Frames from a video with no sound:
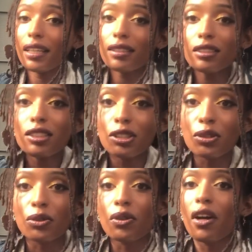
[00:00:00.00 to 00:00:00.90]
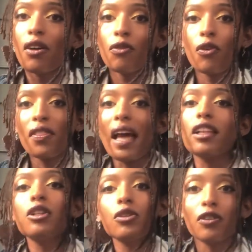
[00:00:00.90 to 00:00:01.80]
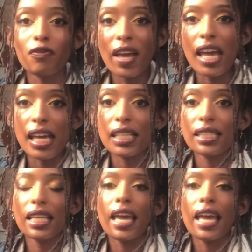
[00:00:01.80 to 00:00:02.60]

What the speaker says: into for that lunar phase.